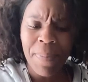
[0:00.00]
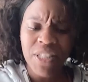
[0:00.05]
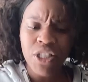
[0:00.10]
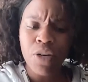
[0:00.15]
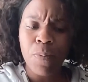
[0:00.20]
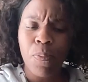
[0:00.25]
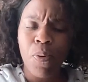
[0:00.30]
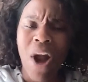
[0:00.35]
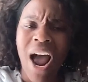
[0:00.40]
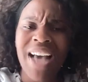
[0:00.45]
be
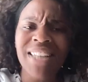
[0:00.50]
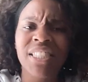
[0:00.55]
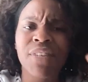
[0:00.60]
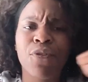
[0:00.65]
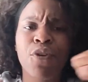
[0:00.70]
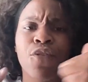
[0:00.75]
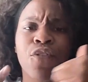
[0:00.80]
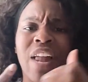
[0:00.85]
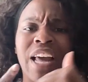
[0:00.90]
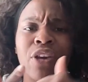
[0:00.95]
surprised if
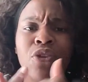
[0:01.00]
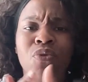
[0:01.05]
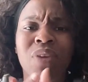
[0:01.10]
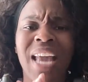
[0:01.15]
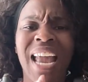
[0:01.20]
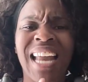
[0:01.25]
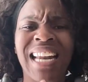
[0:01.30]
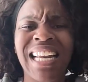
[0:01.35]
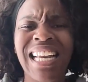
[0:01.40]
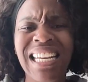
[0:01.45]
you feel like you
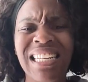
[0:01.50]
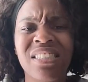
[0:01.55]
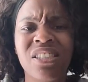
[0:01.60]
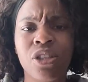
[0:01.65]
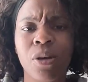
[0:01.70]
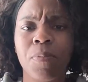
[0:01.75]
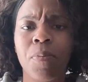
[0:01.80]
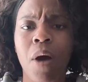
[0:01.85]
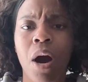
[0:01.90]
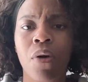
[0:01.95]
can't eat
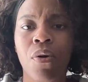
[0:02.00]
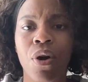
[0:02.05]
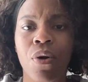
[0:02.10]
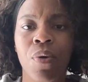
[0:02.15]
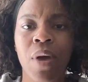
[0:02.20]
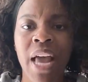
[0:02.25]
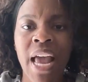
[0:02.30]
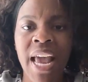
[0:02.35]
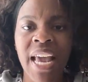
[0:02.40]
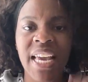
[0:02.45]
tomorrow.
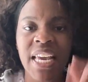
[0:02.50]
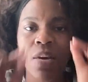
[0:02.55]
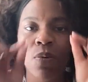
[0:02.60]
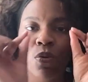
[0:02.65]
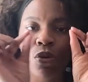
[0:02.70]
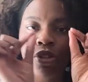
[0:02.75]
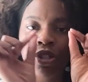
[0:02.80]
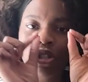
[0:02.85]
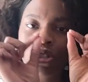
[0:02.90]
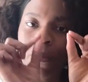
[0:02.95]
He
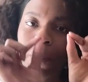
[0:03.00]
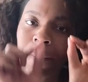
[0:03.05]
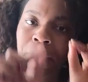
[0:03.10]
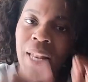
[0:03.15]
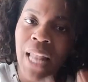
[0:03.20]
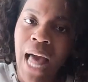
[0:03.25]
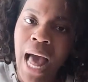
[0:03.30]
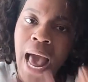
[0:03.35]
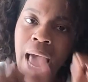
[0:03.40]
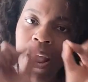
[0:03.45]
will
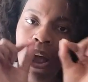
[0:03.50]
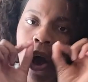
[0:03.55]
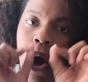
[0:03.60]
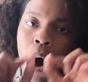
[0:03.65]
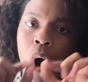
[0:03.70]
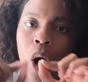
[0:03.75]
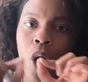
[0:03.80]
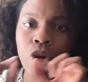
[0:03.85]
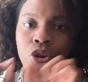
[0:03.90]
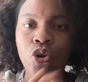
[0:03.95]
supply
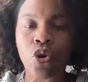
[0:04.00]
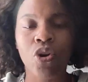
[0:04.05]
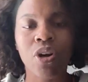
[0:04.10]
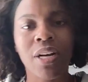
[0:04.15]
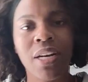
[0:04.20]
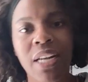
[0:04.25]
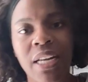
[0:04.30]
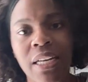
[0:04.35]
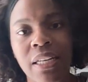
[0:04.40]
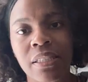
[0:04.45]
all your
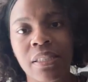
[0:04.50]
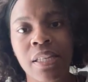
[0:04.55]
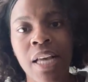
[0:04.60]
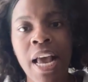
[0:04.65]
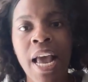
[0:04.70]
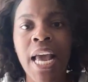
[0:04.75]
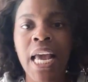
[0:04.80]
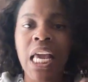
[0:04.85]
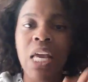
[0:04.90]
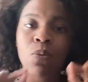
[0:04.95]
needs.
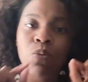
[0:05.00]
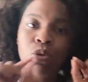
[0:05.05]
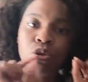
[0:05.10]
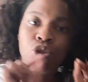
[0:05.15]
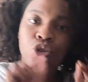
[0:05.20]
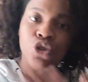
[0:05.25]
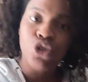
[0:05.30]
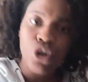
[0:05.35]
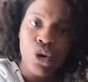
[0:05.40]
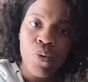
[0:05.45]
He will
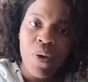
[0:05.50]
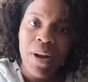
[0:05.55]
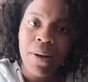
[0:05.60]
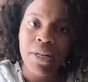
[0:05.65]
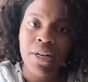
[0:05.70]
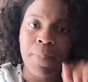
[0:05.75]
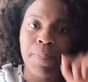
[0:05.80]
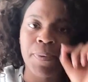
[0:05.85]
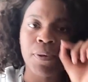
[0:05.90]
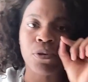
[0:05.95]
do it
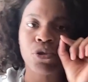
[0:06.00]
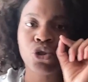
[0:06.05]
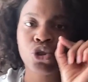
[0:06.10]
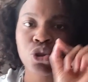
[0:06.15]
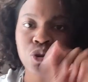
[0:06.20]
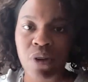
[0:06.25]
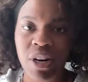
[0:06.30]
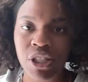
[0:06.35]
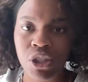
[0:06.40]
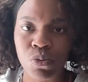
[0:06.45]
to build
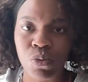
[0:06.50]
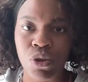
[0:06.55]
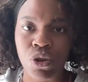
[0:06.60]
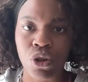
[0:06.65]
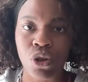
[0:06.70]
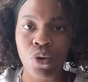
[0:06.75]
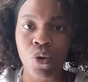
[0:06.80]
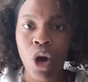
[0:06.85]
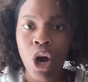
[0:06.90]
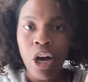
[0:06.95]
trust with
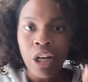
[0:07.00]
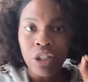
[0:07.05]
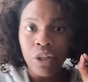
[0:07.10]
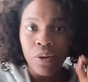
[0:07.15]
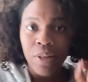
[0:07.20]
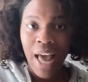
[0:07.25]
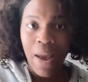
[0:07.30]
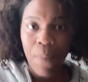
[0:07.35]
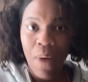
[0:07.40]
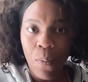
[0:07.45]
you. So
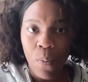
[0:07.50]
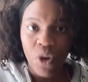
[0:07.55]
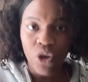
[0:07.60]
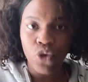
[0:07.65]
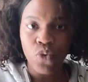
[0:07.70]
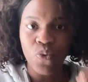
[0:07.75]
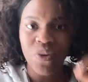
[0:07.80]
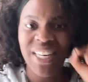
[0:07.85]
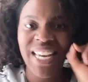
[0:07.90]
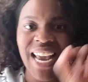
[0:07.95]
that way when
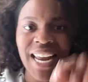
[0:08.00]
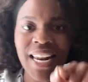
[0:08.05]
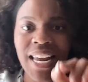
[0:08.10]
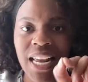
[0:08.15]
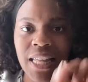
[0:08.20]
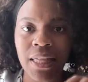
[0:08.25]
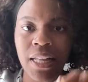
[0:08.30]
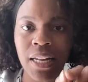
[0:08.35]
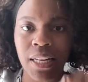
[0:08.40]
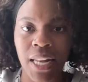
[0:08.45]
you get
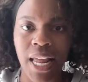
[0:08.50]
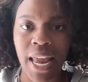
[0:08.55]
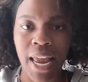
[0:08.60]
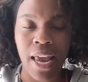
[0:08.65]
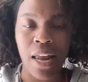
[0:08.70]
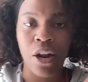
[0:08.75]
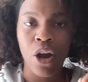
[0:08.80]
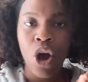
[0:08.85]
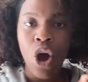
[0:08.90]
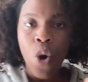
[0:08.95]
in the
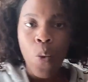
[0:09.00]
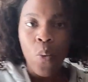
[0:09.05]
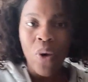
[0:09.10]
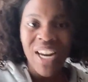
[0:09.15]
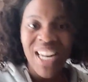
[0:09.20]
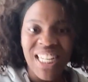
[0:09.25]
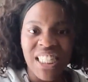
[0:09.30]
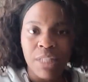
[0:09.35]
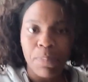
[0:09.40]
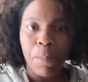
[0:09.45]
land, when
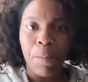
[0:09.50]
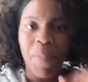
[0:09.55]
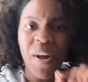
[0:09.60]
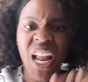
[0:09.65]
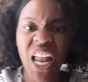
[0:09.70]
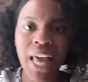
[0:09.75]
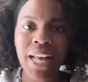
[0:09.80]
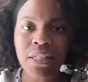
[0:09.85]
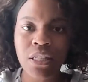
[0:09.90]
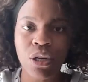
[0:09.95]
it's
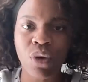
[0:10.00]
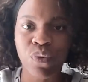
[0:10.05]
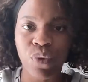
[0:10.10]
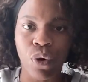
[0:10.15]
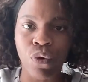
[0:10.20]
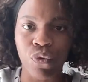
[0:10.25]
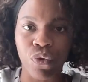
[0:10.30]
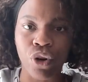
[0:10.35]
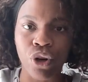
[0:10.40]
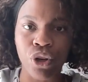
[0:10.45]
plentiful
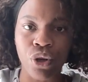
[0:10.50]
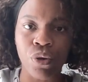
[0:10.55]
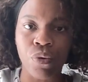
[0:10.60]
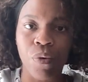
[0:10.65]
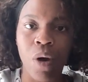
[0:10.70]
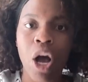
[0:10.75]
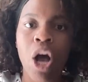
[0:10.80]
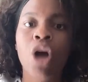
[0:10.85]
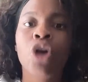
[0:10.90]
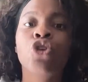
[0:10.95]
for you,
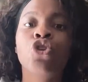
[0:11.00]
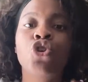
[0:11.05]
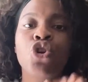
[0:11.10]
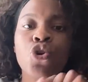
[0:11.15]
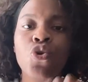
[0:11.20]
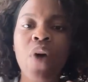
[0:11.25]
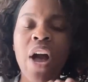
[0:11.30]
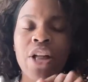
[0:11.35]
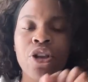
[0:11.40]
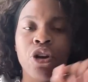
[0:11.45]

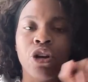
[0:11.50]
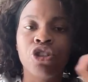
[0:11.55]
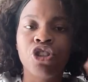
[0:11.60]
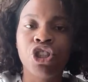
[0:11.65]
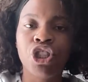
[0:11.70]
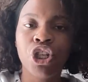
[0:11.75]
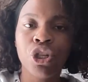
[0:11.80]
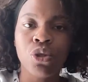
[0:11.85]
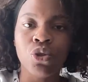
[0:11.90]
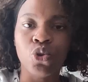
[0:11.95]
you and your
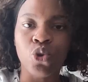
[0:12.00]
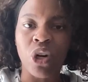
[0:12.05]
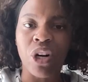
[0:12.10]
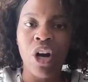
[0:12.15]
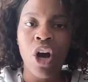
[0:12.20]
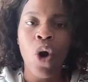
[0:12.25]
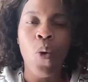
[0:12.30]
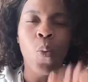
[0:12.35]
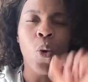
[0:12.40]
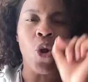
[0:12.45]
children
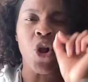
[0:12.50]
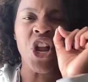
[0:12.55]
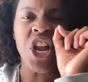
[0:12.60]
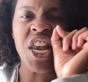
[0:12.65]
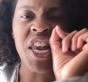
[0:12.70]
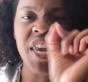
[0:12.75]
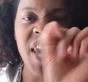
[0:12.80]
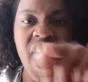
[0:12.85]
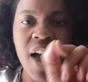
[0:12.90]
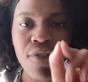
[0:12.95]
will
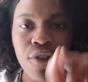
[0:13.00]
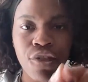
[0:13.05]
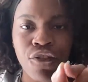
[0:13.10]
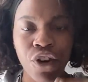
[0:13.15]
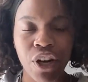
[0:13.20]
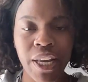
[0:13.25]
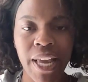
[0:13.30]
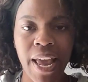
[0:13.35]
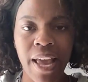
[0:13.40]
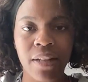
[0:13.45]
never
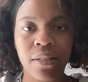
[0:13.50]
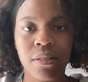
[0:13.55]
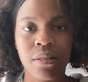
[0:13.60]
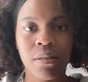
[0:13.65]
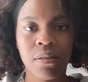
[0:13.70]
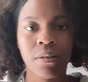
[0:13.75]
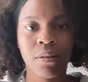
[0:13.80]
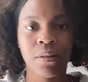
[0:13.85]
forget.